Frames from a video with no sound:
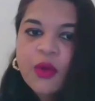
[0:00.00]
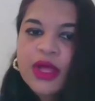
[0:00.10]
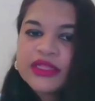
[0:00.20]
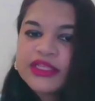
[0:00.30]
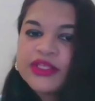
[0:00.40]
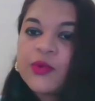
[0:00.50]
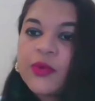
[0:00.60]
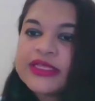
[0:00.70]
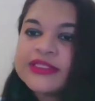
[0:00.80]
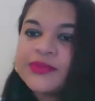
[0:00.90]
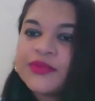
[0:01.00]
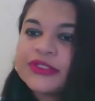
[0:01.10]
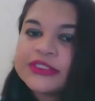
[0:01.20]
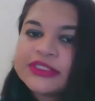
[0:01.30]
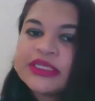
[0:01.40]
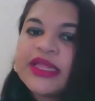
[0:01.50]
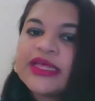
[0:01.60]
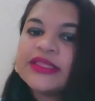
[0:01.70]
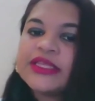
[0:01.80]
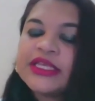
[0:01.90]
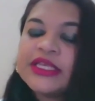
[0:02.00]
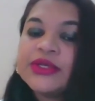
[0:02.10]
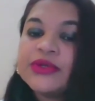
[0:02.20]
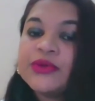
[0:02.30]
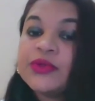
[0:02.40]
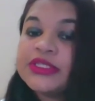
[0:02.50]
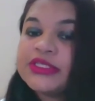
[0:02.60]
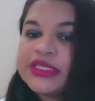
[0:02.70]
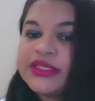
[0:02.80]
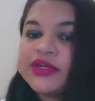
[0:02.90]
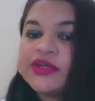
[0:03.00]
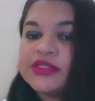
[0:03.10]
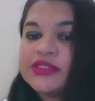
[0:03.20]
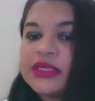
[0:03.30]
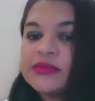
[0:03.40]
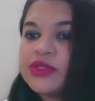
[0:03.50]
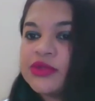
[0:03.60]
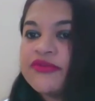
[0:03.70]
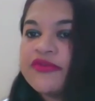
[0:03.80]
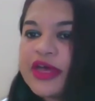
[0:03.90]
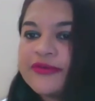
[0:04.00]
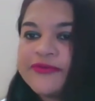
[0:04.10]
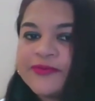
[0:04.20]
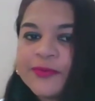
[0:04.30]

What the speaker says: while the US, Brazil, and the EU will see their consumption revive.